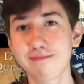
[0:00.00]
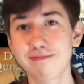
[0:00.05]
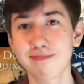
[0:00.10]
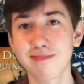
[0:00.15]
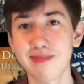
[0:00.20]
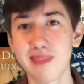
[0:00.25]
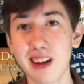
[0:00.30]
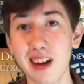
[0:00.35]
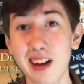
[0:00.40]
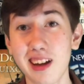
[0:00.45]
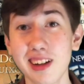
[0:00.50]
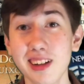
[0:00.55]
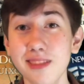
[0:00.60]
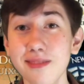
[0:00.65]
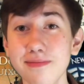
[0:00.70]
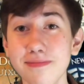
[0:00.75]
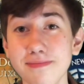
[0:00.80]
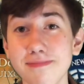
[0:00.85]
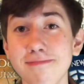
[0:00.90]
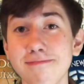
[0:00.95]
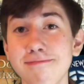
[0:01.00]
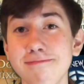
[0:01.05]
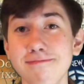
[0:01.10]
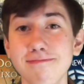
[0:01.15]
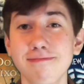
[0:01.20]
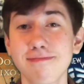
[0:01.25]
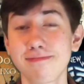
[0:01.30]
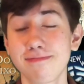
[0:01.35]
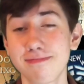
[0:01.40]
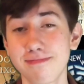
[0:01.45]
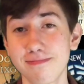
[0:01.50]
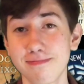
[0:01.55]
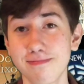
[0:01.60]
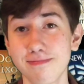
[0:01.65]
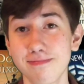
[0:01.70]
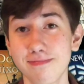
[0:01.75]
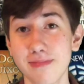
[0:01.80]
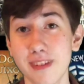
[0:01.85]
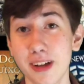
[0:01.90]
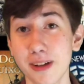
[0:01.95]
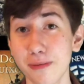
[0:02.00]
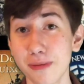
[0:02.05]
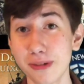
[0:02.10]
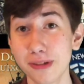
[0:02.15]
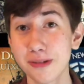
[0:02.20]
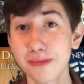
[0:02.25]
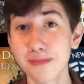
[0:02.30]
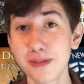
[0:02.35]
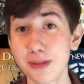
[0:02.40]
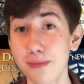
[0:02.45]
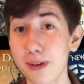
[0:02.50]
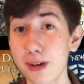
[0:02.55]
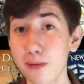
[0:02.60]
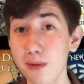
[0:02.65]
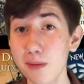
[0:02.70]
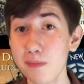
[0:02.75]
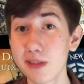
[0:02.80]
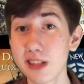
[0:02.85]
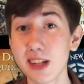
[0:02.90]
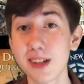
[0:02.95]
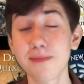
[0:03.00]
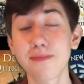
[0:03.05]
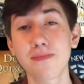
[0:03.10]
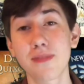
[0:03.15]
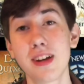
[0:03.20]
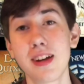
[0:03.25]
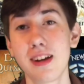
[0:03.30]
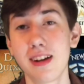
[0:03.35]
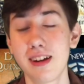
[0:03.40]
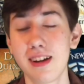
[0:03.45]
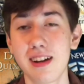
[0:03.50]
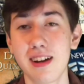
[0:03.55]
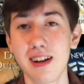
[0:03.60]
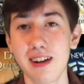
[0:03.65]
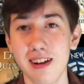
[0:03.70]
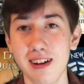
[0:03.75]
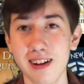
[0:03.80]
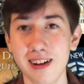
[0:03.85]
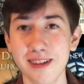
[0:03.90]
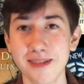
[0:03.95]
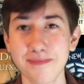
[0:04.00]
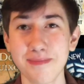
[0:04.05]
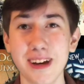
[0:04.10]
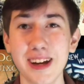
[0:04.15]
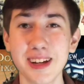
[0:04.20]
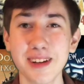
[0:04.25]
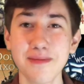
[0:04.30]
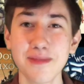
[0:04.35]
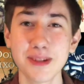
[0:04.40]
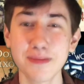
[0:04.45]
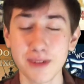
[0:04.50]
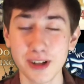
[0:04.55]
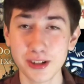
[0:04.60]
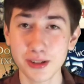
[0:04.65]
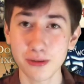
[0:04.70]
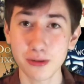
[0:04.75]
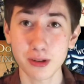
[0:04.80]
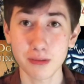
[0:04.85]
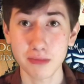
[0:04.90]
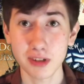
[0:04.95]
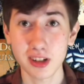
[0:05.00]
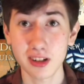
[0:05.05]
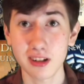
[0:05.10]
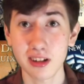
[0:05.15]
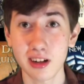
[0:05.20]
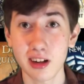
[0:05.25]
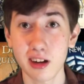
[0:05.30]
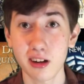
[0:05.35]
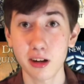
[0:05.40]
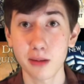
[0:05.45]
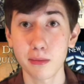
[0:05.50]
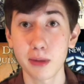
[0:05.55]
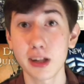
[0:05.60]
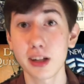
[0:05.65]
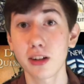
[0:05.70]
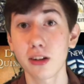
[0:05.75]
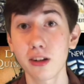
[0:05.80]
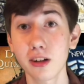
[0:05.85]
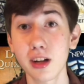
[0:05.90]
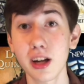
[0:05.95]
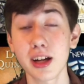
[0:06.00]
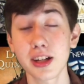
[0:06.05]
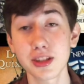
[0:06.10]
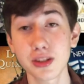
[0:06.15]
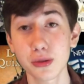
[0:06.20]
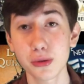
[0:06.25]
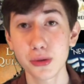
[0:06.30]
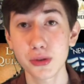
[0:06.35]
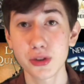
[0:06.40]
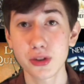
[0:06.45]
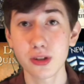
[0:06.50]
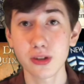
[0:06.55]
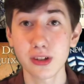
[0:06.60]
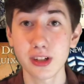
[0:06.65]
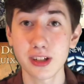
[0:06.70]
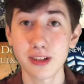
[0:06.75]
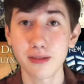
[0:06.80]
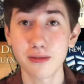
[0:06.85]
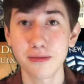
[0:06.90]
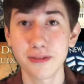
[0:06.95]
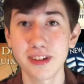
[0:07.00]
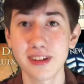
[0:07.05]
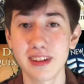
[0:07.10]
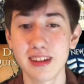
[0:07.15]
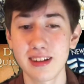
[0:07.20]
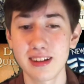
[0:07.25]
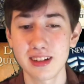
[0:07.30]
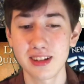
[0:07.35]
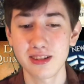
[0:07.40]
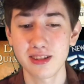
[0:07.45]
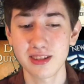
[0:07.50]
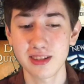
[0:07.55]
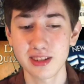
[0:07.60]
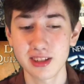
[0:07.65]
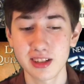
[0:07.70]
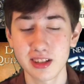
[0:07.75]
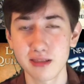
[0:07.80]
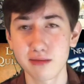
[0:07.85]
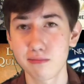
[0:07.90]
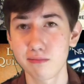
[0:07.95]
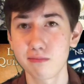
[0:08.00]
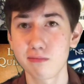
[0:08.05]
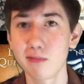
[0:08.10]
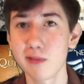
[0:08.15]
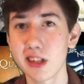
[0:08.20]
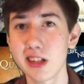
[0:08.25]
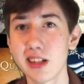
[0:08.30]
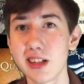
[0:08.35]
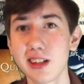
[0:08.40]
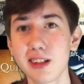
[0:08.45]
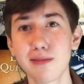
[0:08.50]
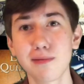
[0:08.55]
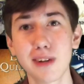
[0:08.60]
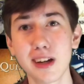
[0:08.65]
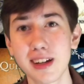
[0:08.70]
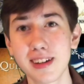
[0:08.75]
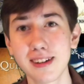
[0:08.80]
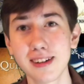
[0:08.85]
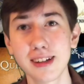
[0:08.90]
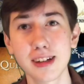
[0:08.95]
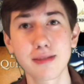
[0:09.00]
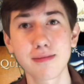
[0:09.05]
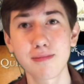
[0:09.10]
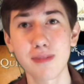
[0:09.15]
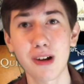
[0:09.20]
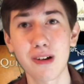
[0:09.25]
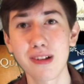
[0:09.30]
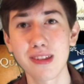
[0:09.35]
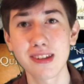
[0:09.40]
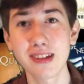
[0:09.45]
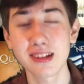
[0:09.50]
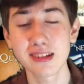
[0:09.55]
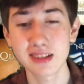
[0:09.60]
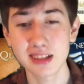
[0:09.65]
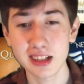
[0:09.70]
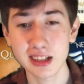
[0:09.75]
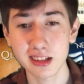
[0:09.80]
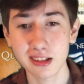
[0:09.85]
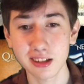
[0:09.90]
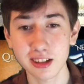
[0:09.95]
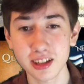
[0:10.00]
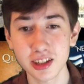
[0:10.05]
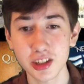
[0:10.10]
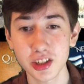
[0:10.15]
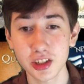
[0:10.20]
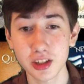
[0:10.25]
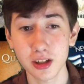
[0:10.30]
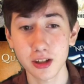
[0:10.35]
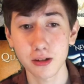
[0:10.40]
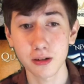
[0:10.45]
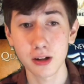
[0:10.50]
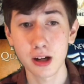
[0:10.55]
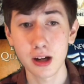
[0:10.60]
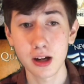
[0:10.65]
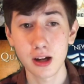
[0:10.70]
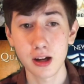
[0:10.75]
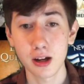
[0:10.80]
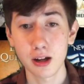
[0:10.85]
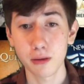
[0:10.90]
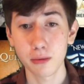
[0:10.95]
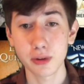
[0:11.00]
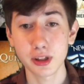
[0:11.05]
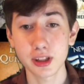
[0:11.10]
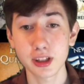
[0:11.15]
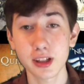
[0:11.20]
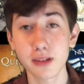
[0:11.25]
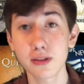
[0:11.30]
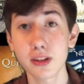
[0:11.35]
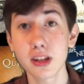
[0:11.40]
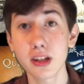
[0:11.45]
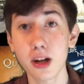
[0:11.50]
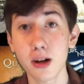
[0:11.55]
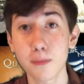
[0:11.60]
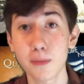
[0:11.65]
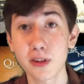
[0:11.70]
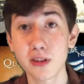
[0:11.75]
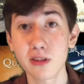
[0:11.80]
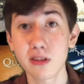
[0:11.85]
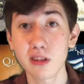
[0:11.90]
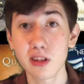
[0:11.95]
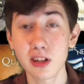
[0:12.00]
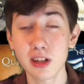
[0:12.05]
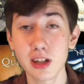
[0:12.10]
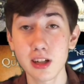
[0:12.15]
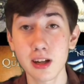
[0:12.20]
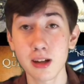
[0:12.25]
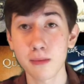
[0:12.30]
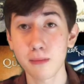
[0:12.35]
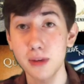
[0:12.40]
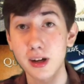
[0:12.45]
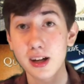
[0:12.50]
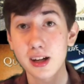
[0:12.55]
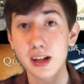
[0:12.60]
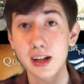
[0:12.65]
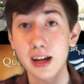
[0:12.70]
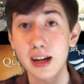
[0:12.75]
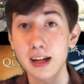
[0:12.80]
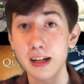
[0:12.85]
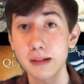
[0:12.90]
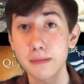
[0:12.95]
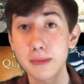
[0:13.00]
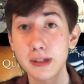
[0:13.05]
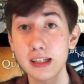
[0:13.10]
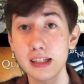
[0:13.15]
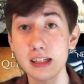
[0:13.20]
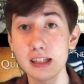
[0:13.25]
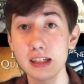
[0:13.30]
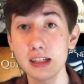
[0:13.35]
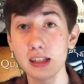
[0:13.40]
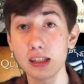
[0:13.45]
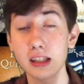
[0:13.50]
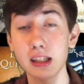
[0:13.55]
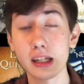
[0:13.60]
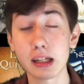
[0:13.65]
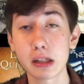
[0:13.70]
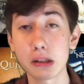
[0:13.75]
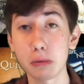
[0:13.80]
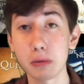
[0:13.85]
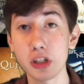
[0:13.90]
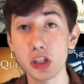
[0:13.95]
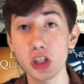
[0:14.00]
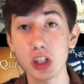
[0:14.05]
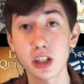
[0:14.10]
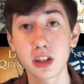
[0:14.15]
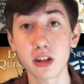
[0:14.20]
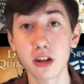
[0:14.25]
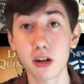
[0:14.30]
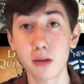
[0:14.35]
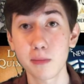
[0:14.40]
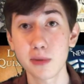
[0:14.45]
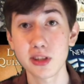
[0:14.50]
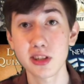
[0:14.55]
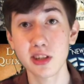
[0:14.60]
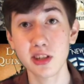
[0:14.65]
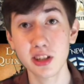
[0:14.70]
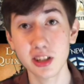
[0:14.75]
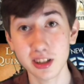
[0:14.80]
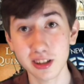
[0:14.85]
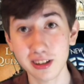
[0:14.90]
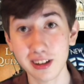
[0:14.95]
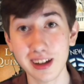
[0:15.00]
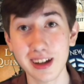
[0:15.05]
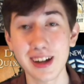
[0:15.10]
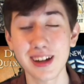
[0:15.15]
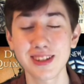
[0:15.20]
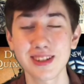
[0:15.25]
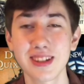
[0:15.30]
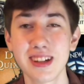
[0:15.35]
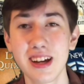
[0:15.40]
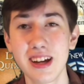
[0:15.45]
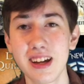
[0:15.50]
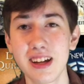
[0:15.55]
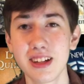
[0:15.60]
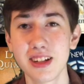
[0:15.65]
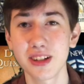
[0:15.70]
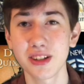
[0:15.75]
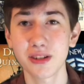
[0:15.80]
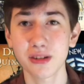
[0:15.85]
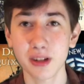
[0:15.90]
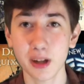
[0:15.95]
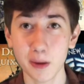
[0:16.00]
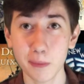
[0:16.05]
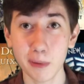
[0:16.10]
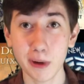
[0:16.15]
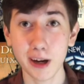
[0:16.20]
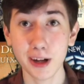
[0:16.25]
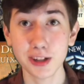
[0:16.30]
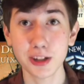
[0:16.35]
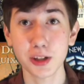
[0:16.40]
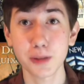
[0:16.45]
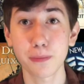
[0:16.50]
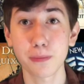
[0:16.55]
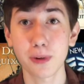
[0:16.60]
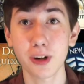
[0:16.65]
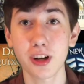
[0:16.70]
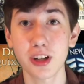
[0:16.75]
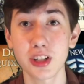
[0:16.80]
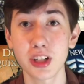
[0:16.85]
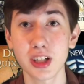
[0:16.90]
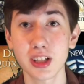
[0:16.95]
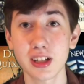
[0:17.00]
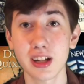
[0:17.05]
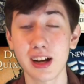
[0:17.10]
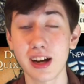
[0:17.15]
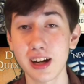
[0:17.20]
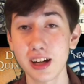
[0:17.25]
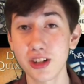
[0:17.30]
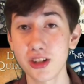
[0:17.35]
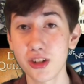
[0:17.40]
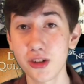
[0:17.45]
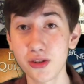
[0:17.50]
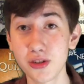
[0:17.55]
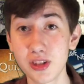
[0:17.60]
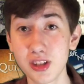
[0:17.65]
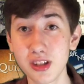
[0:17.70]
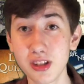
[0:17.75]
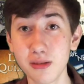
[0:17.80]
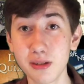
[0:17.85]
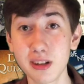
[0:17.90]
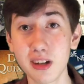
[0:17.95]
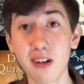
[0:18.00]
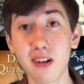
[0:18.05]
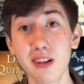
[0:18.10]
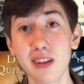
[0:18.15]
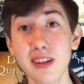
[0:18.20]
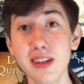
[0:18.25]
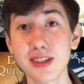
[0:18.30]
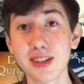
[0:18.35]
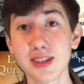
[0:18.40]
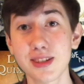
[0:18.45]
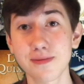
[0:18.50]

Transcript: Hi, and welcome to my website. My name is Miles Wiedmann, and I am a current high school student with an interest in reading, writing, and all things English, so when given the opportunity in my AP Language and Composition class to create a passion project, I chose to do it on this.